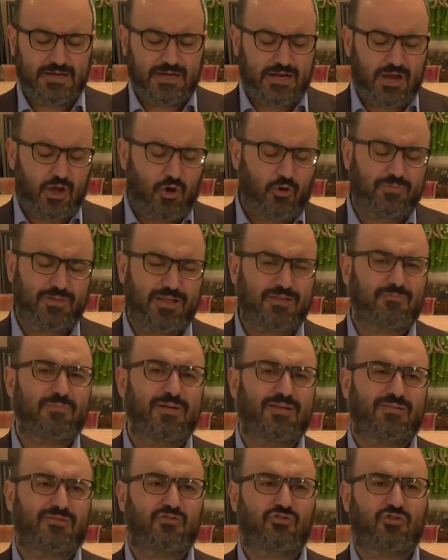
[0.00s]
And I hope that
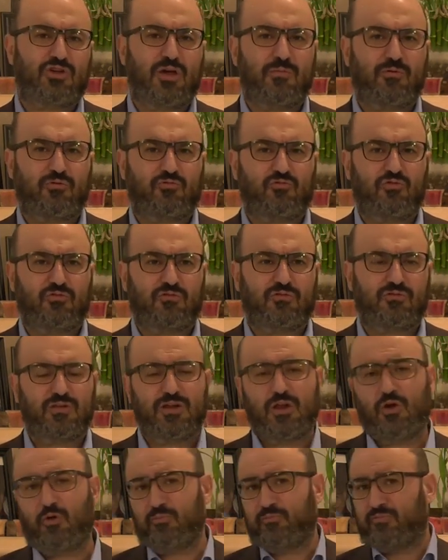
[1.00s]
message come across,
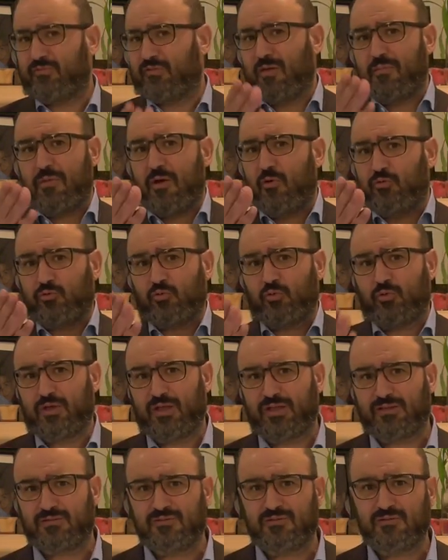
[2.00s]
and I hope somehow it will
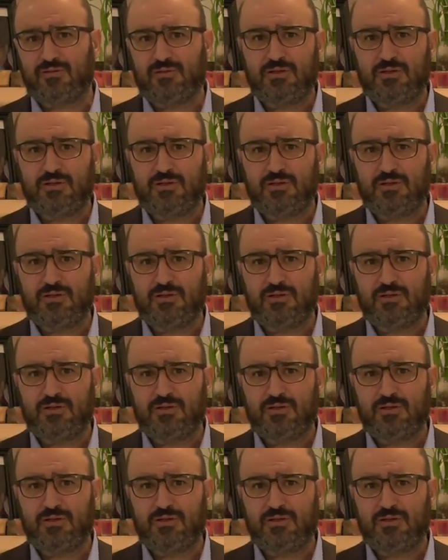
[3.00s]
get